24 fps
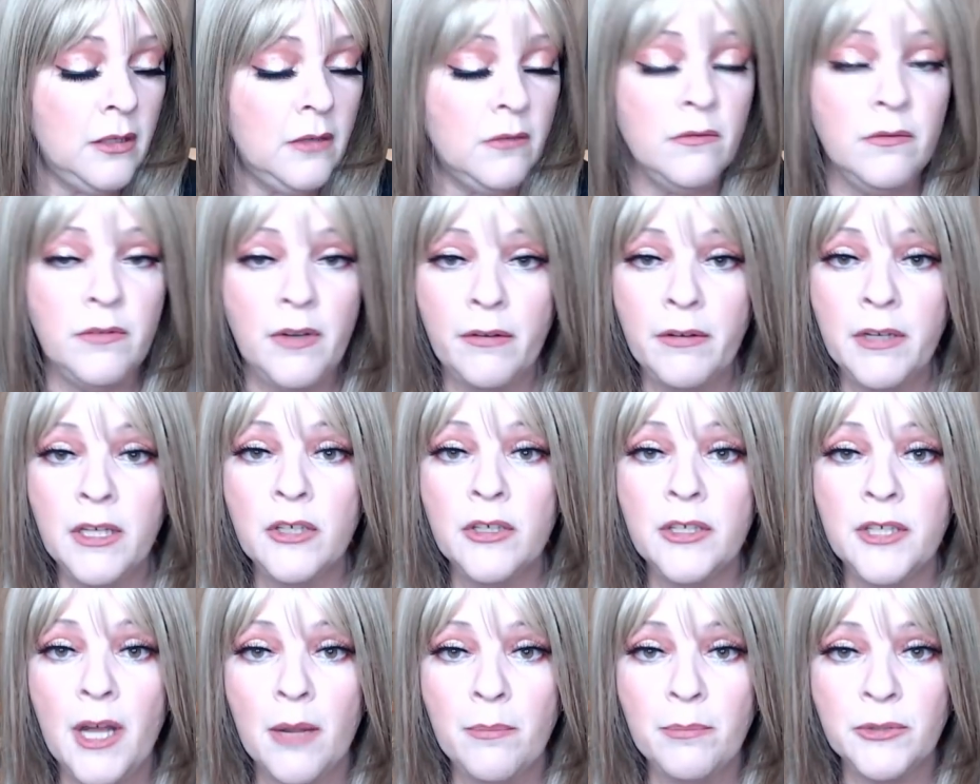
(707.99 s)
Very
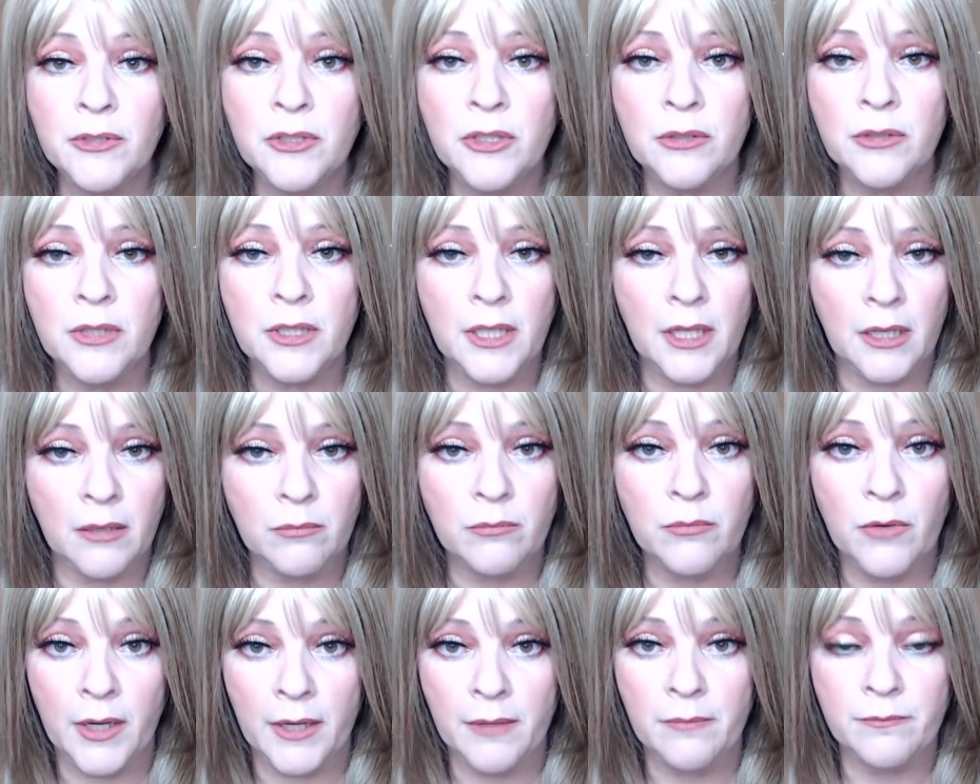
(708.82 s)
good opportunity,
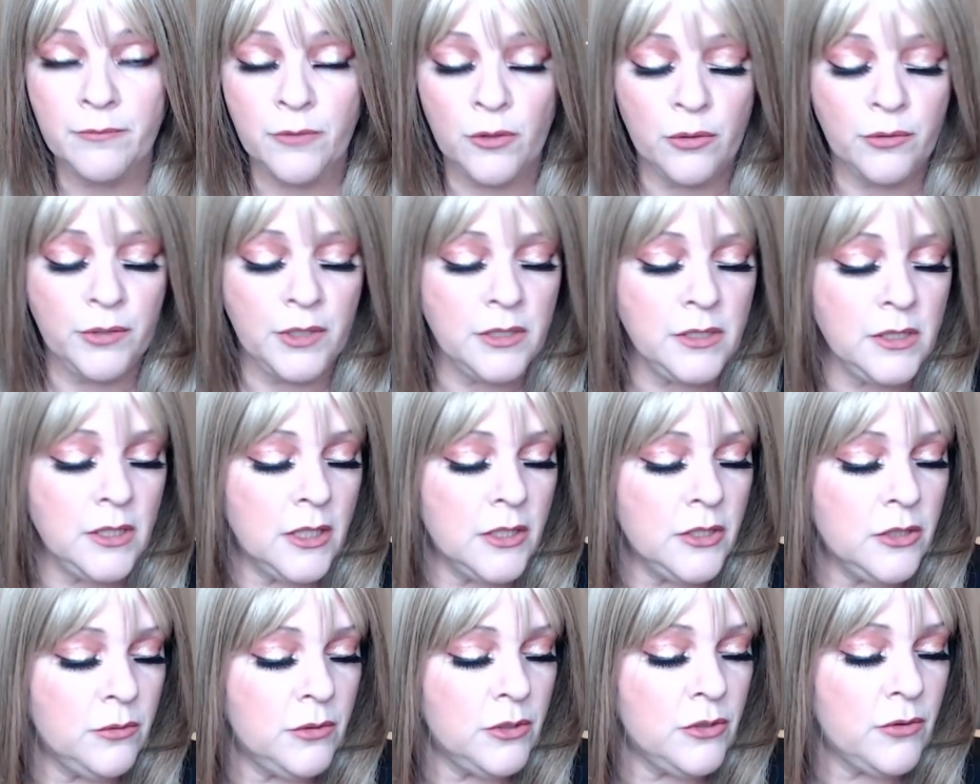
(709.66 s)
right, for Onision
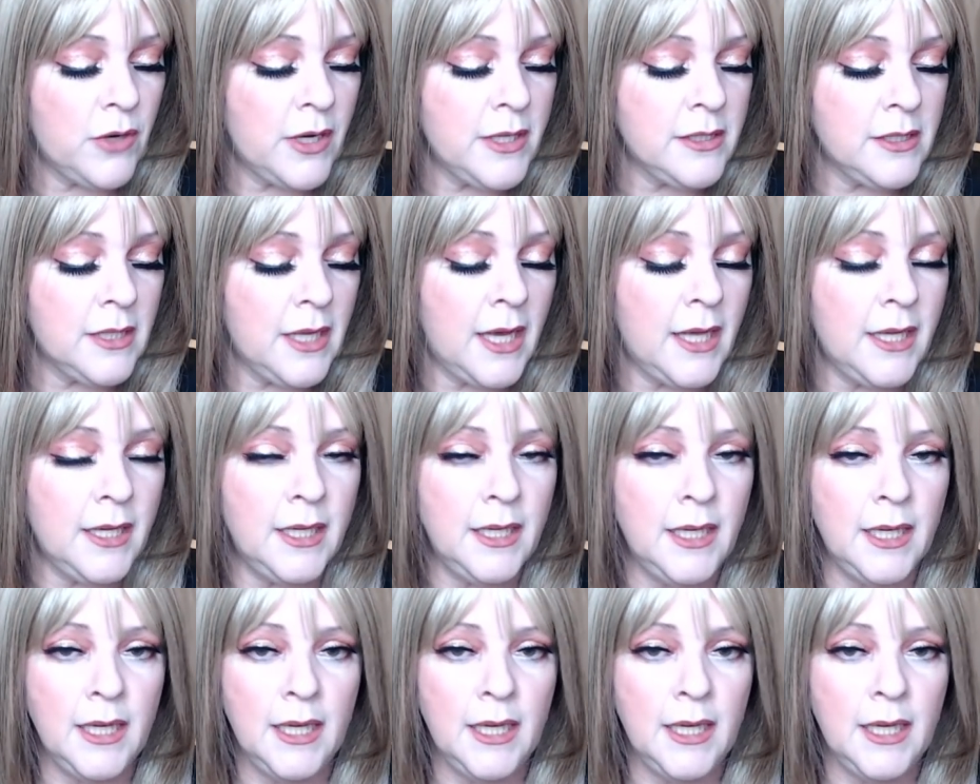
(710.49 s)
to address that.